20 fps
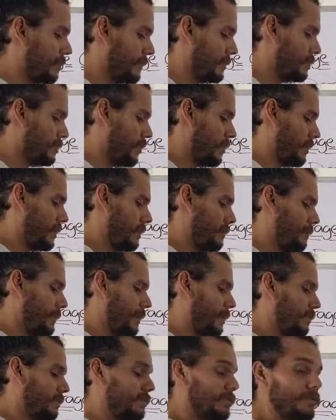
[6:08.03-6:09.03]
talking
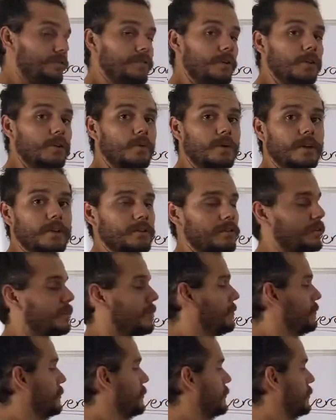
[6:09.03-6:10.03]
about the following
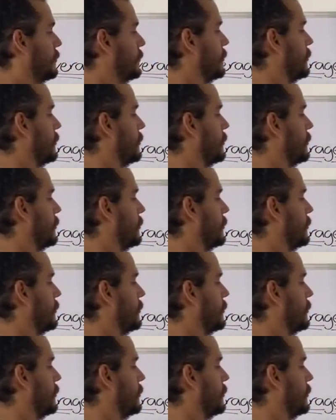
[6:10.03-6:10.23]
terms.